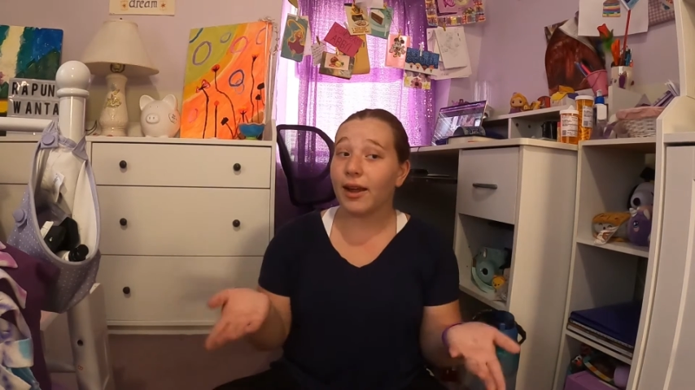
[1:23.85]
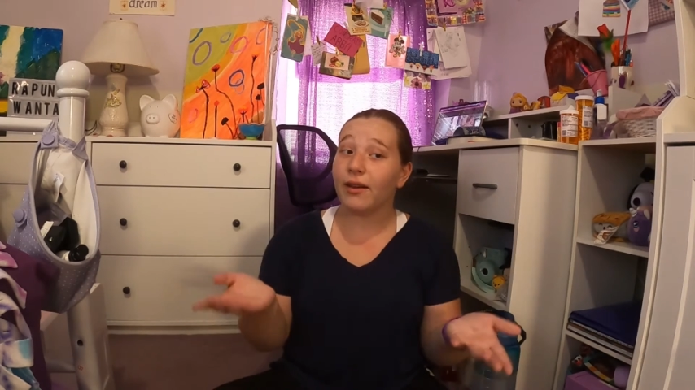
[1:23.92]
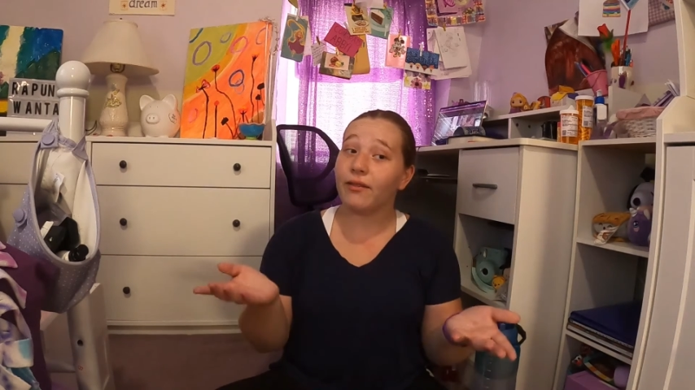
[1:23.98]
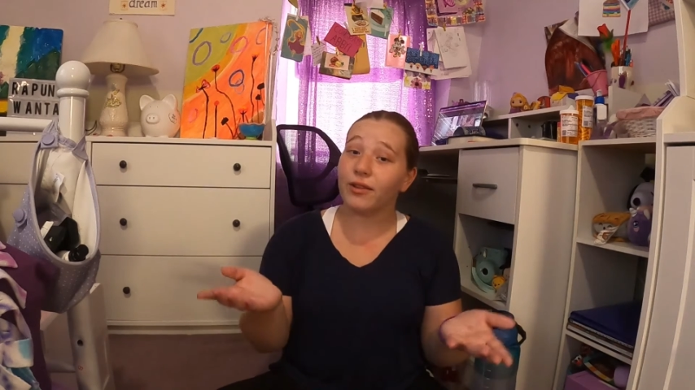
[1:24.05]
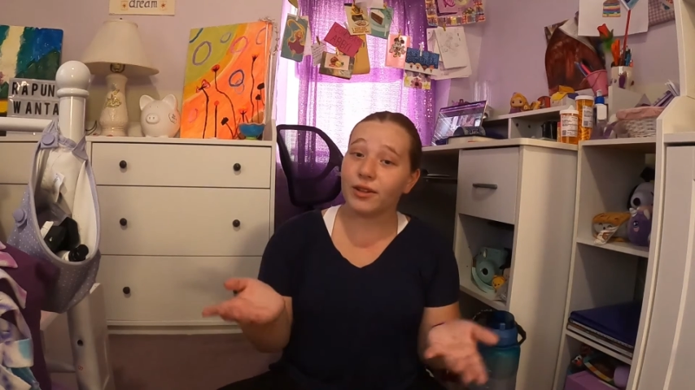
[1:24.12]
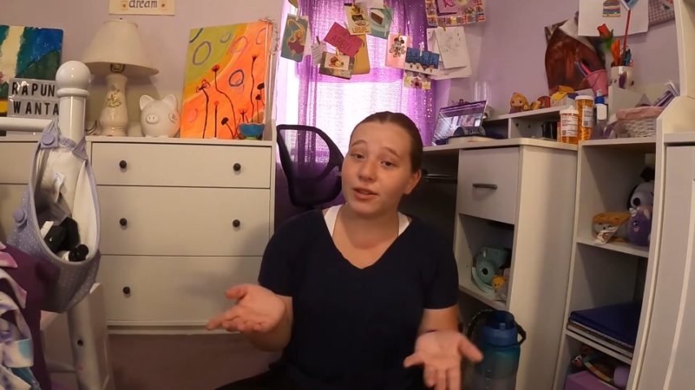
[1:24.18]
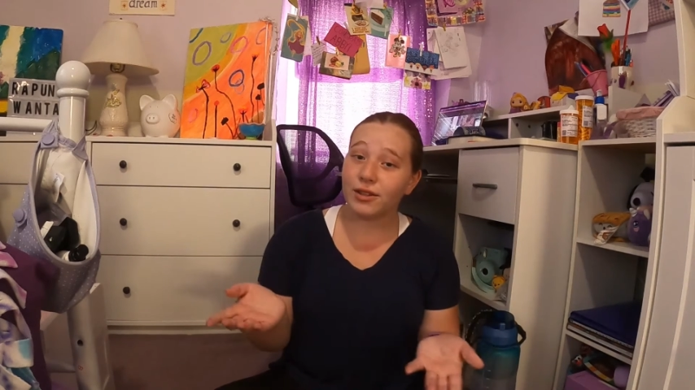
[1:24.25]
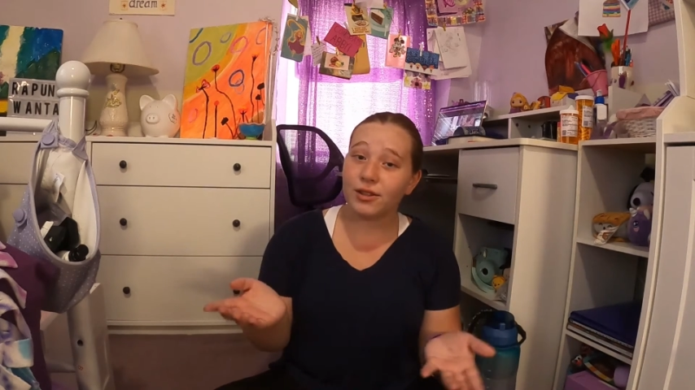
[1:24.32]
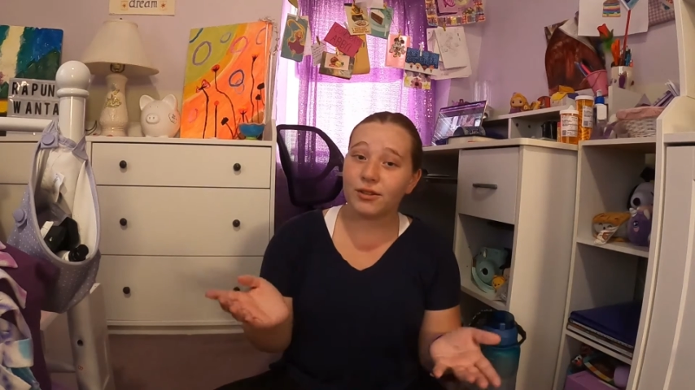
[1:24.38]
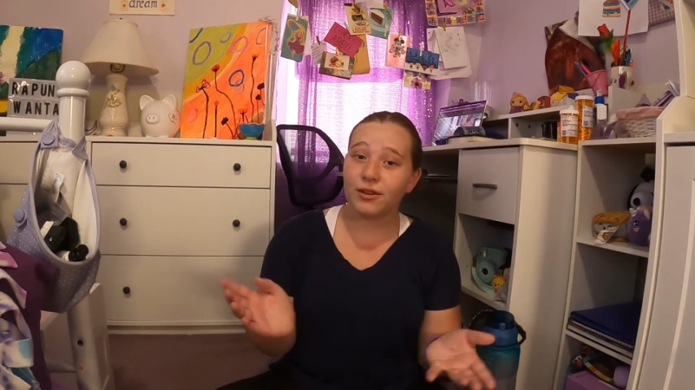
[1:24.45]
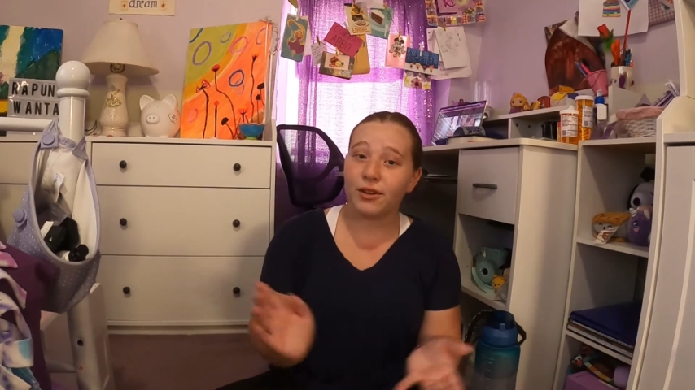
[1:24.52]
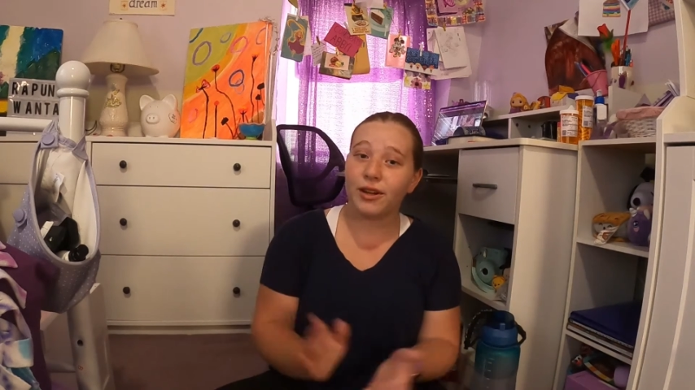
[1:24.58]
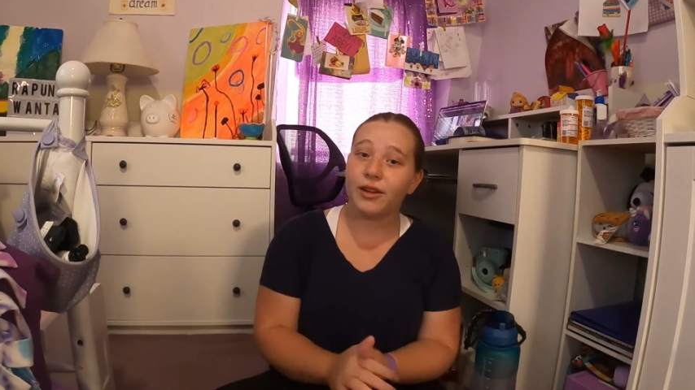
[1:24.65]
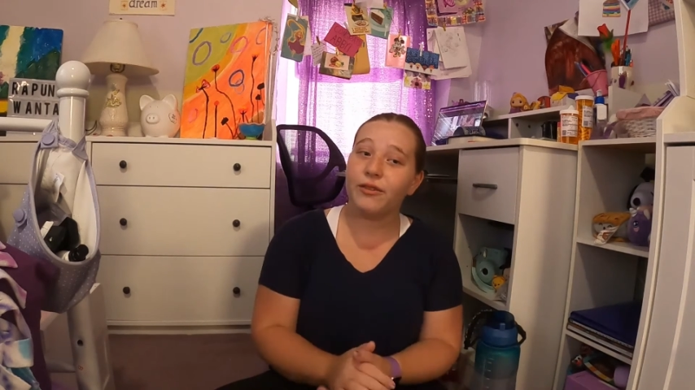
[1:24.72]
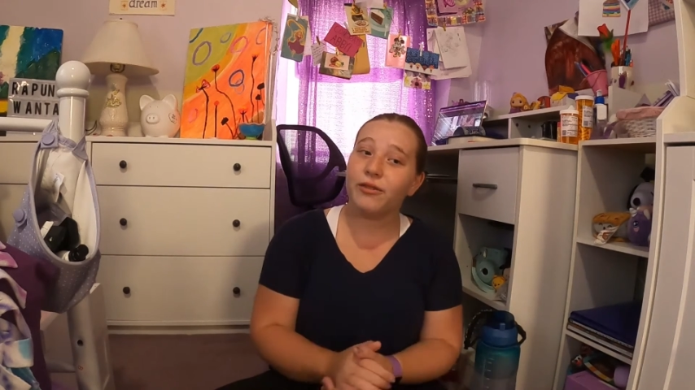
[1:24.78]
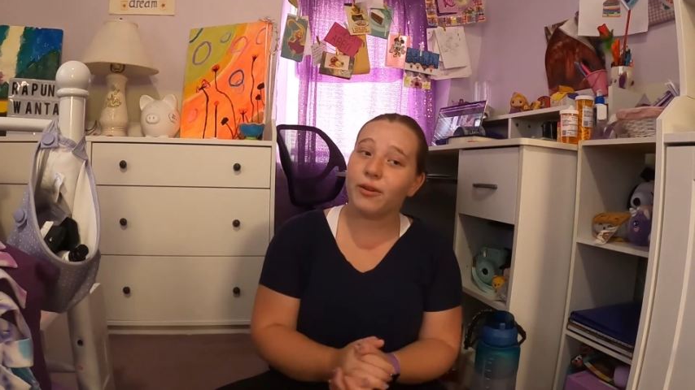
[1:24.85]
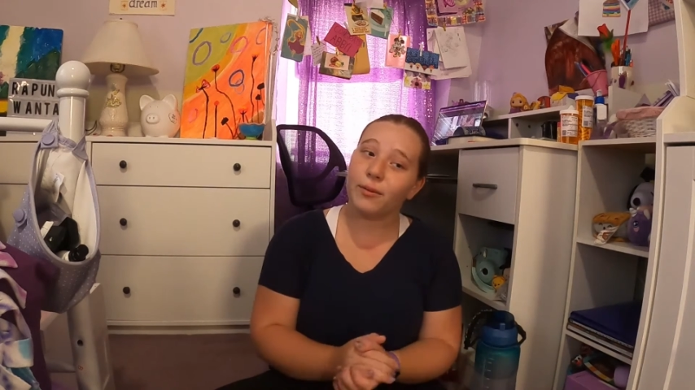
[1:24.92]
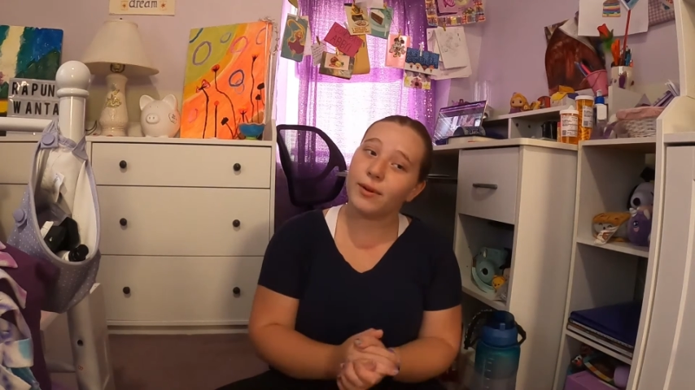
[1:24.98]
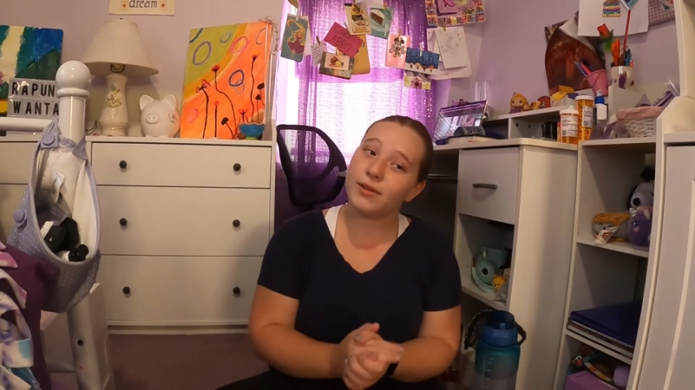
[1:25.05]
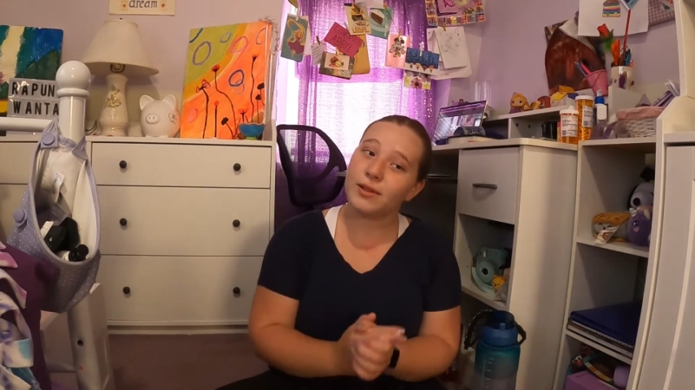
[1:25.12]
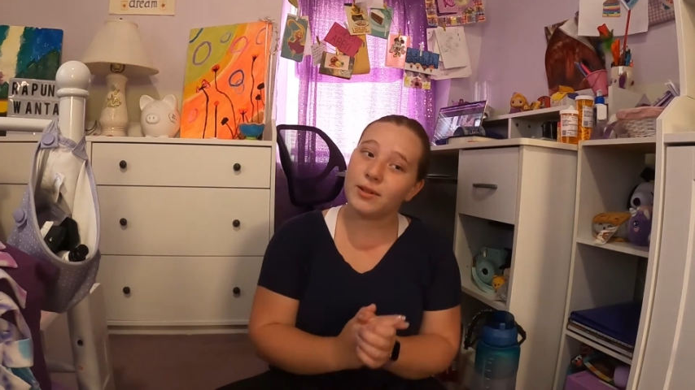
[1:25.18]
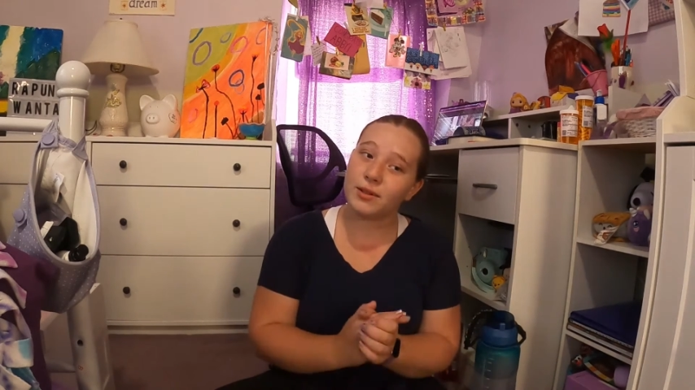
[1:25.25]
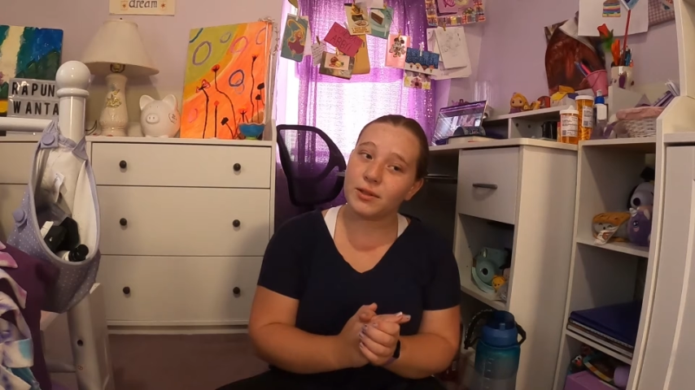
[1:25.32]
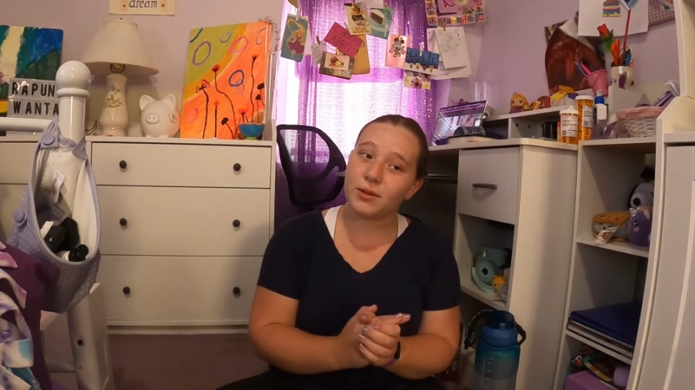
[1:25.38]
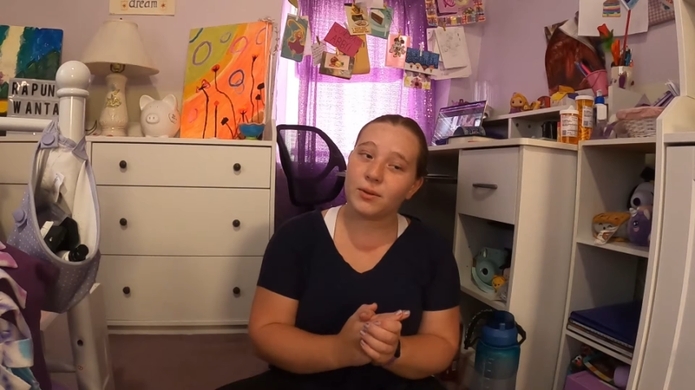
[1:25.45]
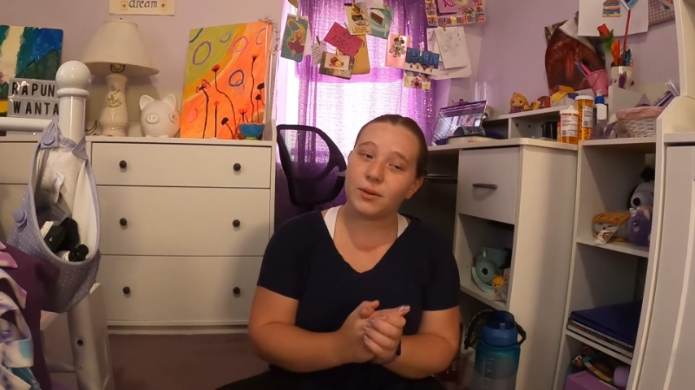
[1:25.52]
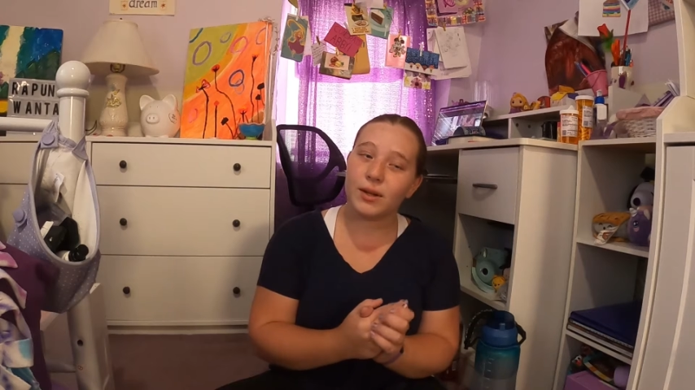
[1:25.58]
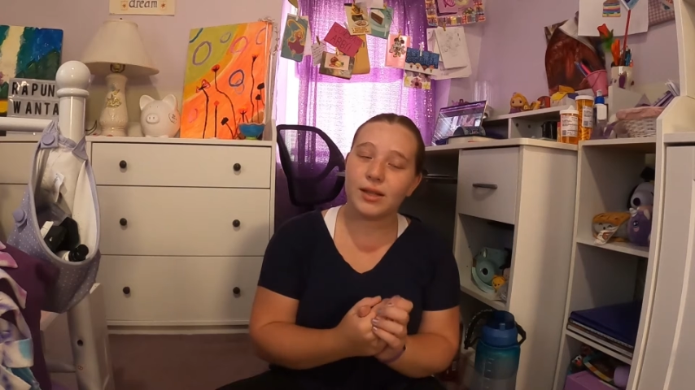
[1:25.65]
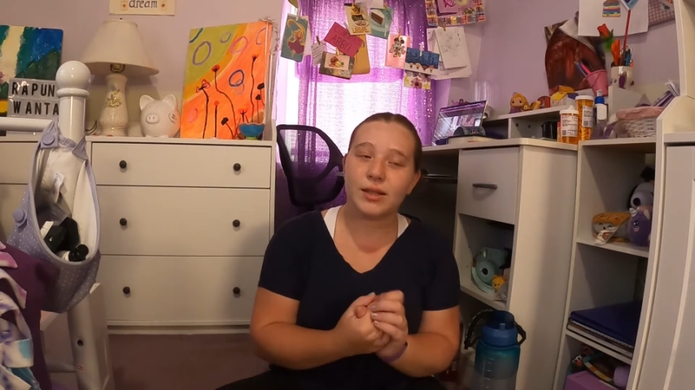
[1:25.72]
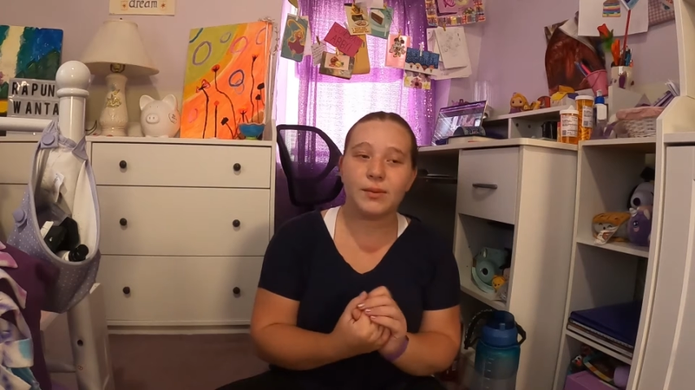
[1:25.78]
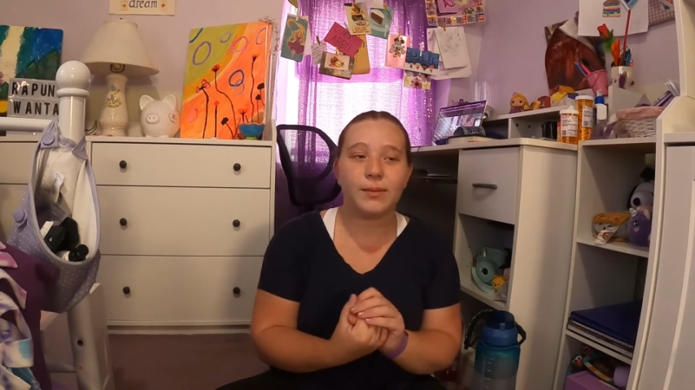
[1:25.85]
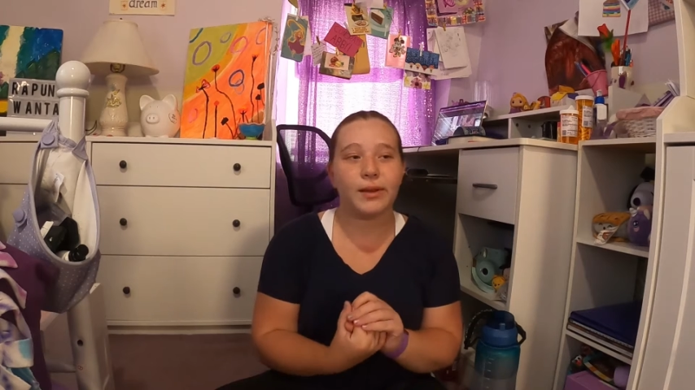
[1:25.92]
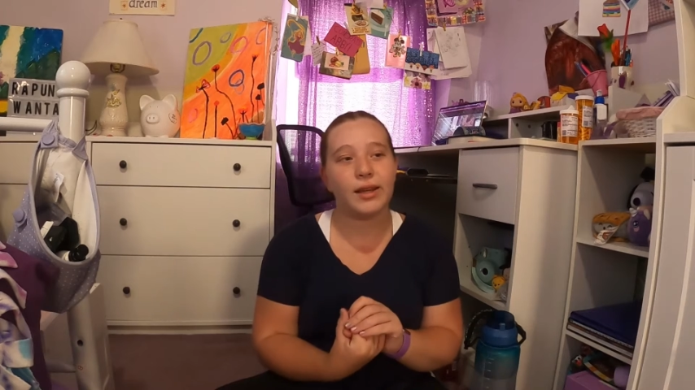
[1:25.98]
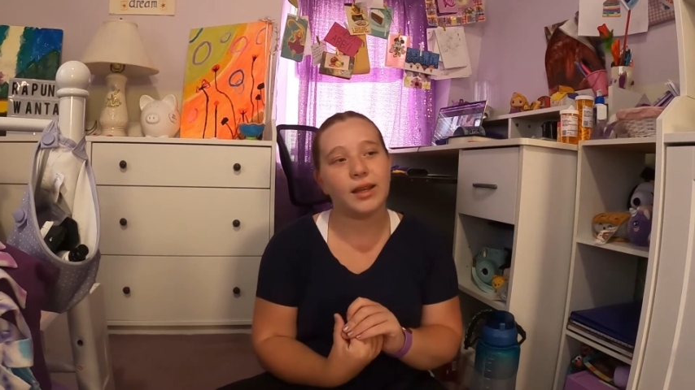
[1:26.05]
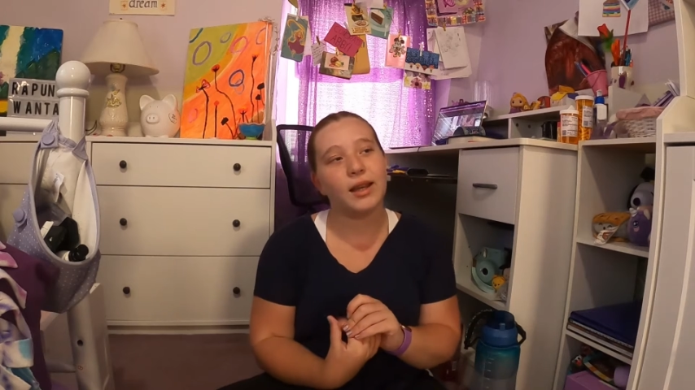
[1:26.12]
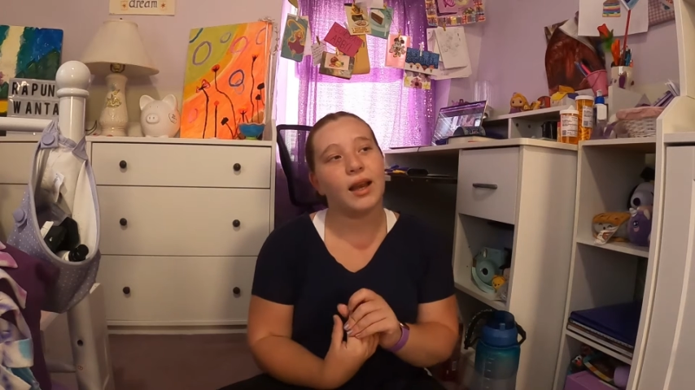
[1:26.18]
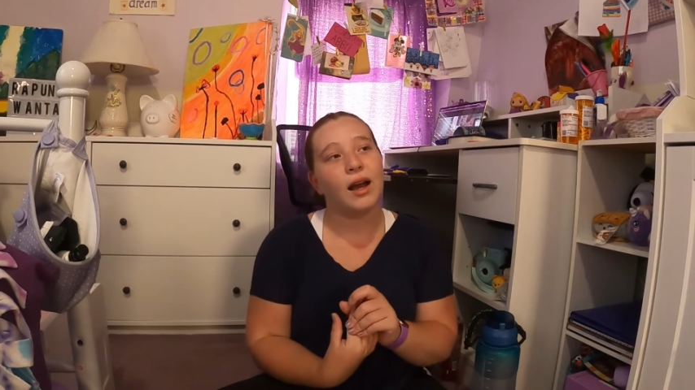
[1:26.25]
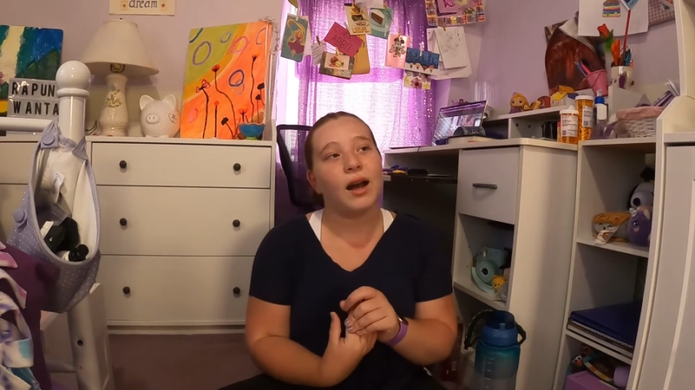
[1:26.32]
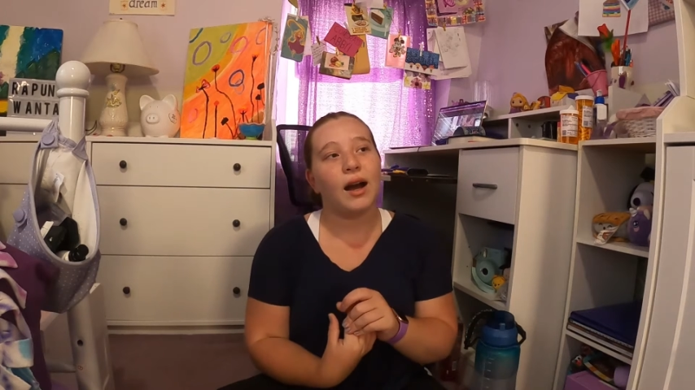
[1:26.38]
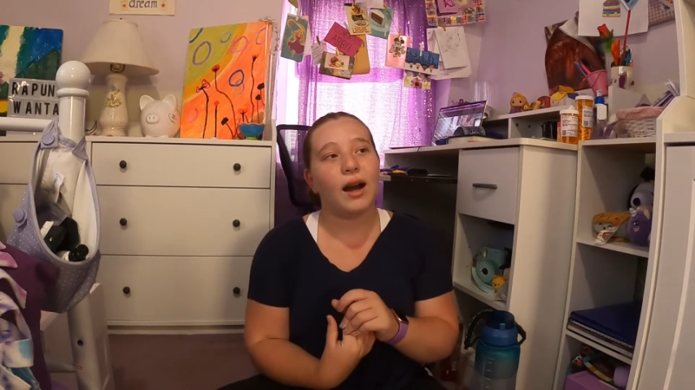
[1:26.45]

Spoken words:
anniversary for Rapunzel underscore want to be,